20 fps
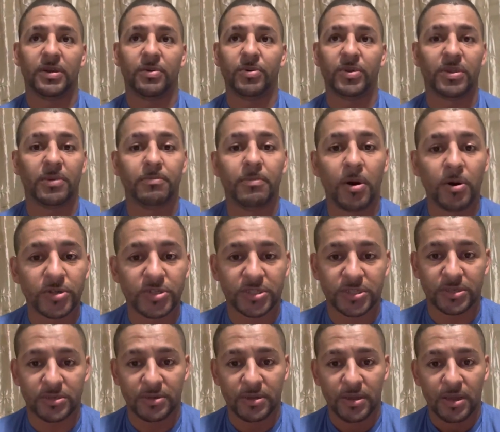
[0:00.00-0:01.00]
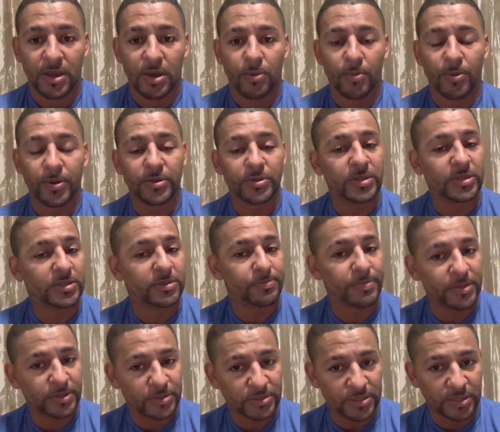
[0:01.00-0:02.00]
with emotion when you need to
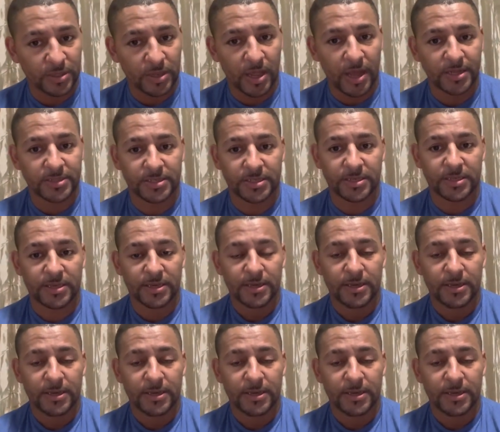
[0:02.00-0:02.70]
be using logic.